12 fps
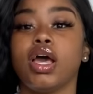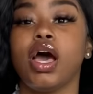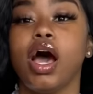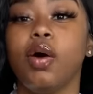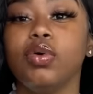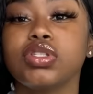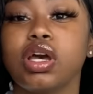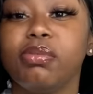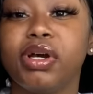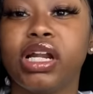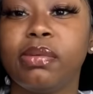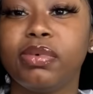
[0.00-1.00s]
I was gonna
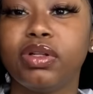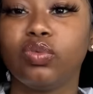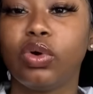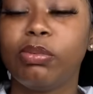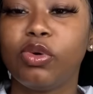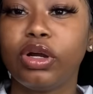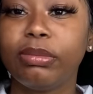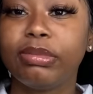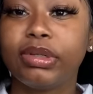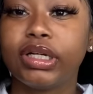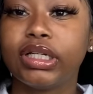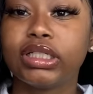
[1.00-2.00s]
button up with one more,
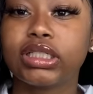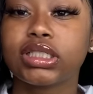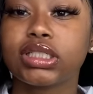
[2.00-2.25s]
but